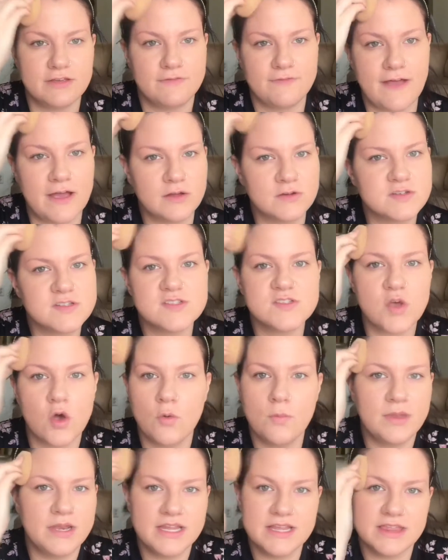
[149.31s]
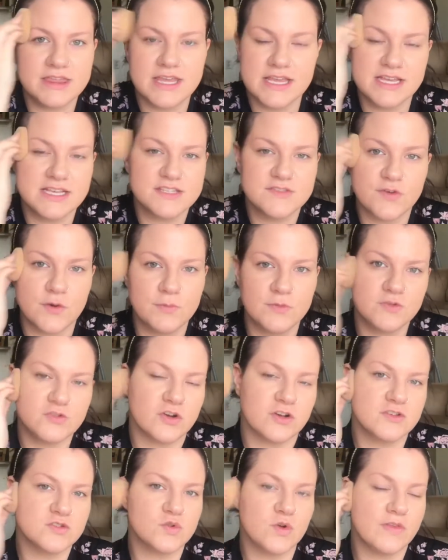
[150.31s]
found so many things from the
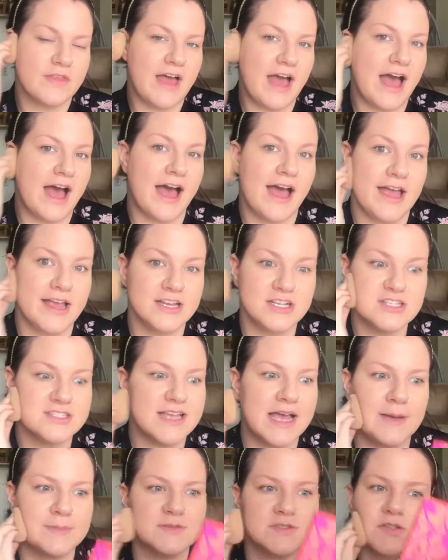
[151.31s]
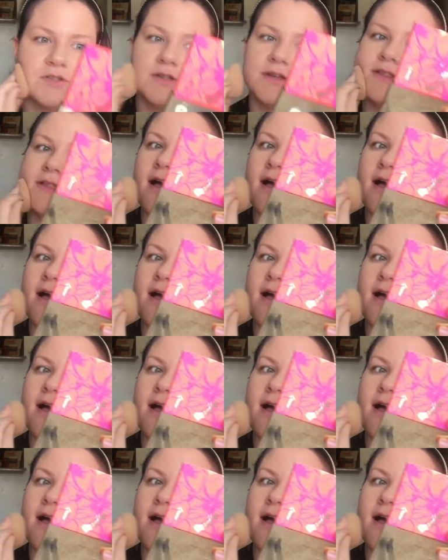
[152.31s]
drugstore that I just absolutely